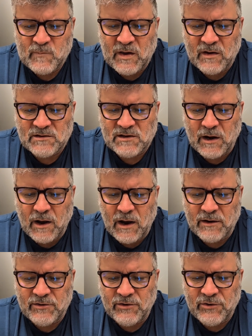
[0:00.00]
things that I
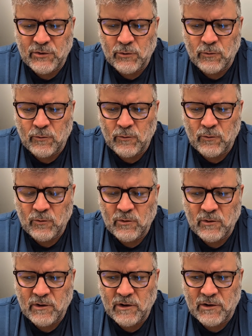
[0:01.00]
had to do,
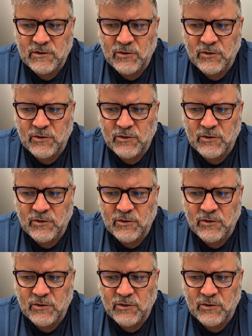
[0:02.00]
it